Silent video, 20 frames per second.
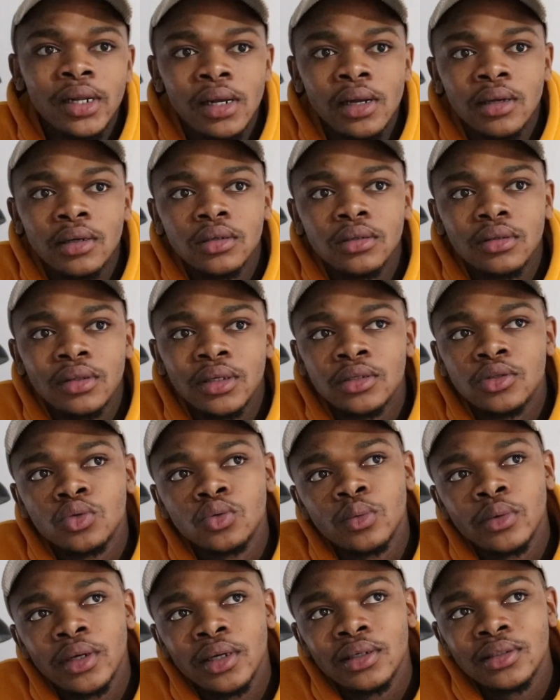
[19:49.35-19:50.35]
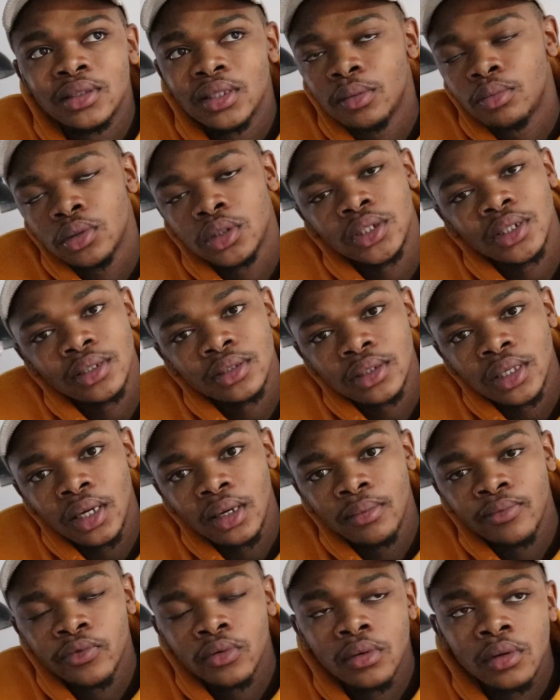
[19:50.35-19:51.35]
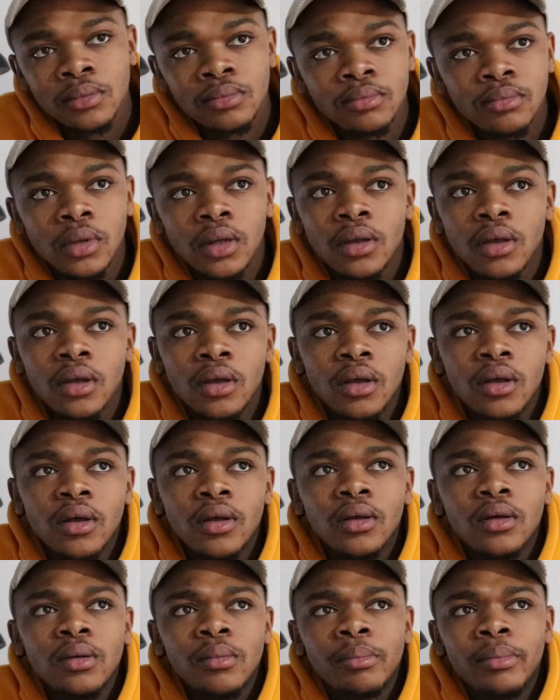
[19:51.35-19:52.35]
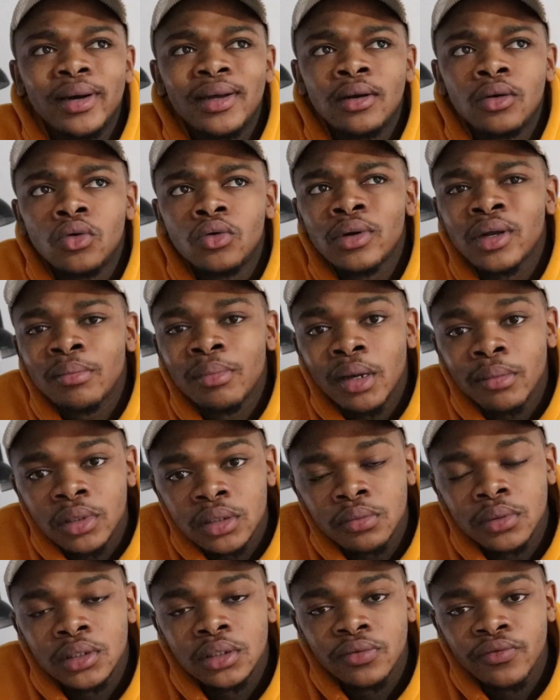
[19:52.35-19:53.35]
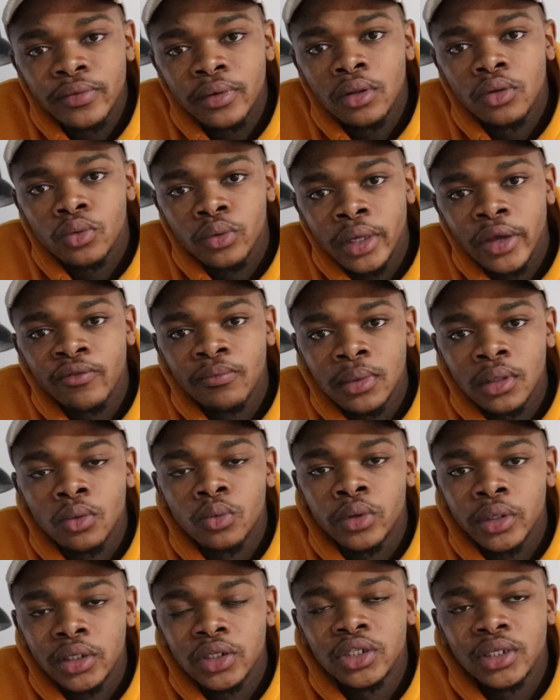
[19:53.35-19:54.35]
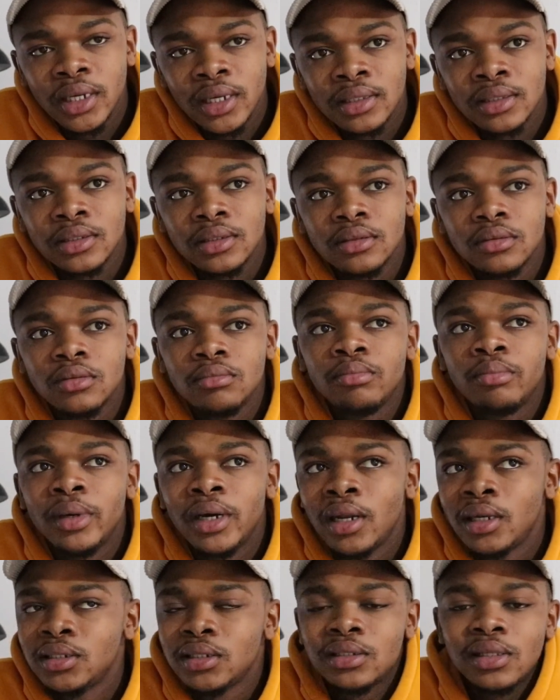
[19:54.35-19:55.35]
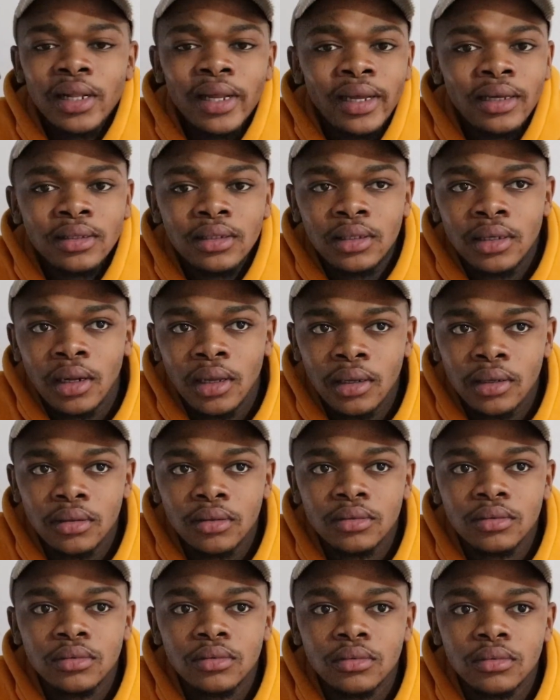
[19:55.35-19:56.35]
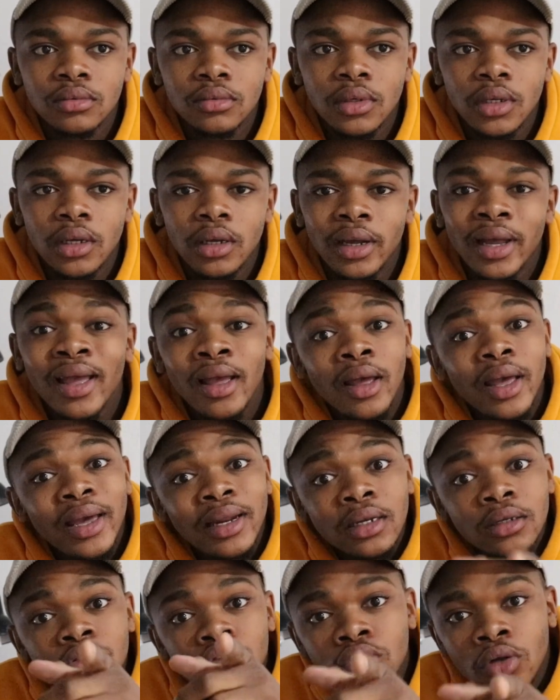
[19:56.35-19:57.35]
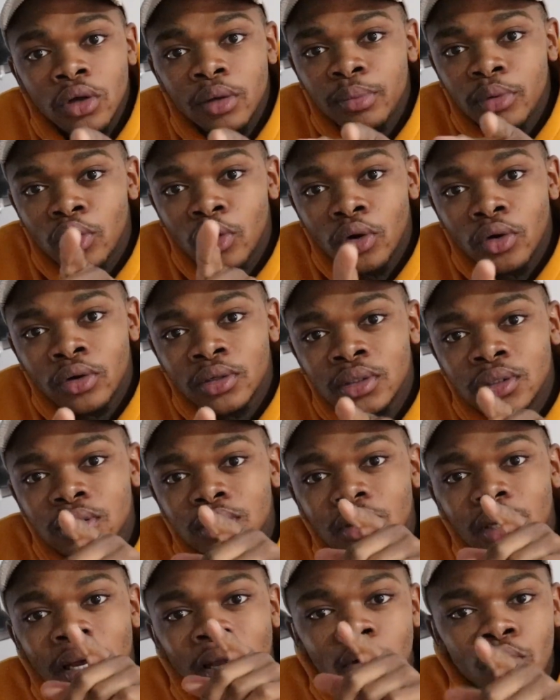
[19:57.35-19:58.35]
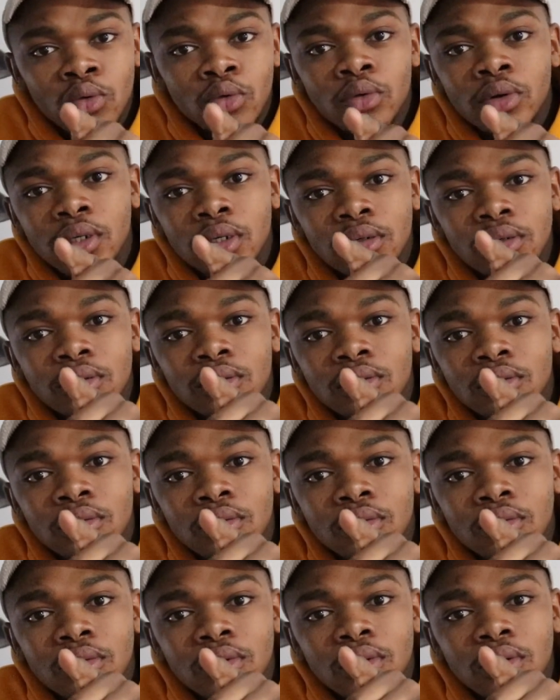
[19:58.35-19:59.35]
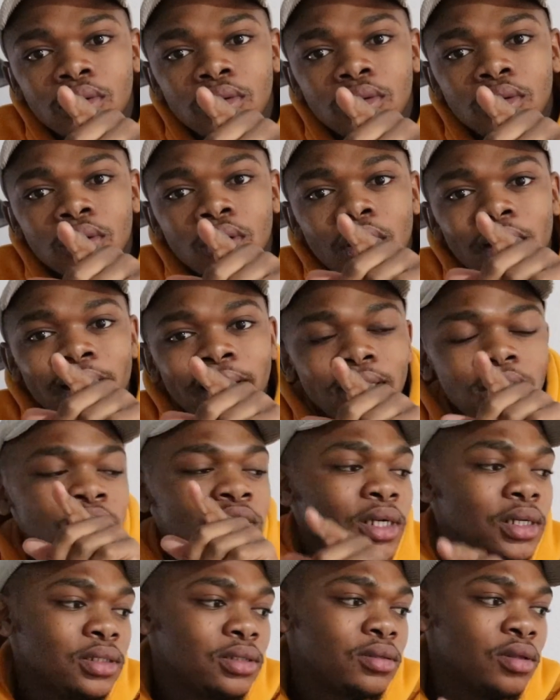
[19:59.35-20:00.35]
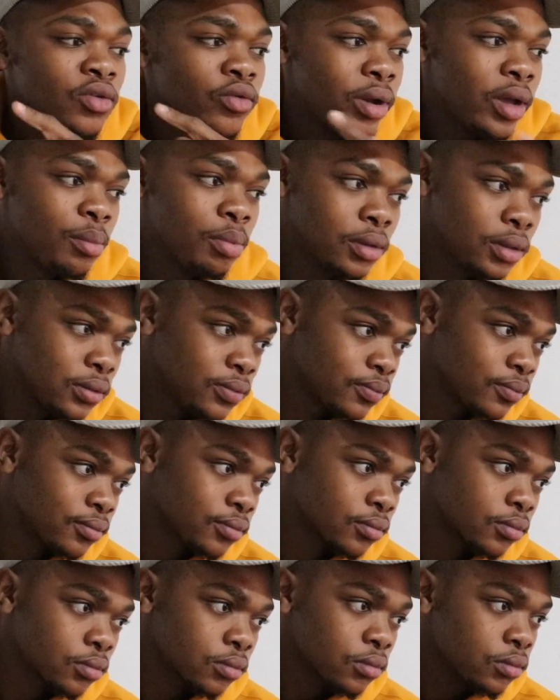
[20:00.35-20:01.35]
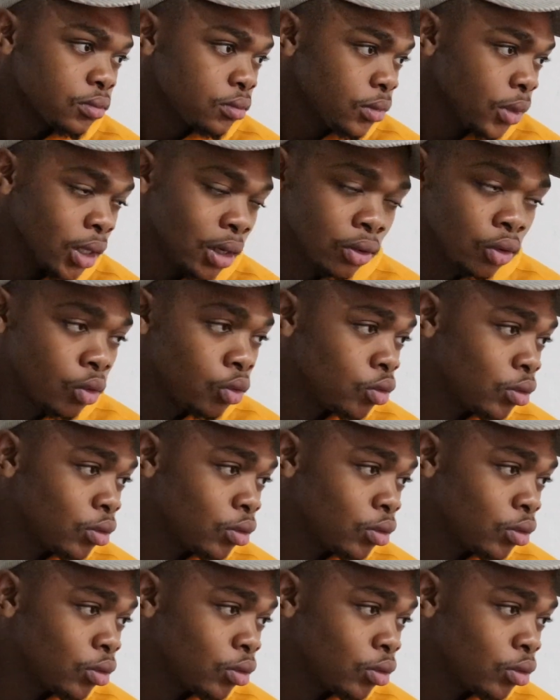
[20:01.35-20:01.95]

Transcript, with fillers: yeah that's where snap with chance came from but I don't remember specifically who gave me the word chance but I just liked it and yeah and it's not because I look like Chance the rapper I don't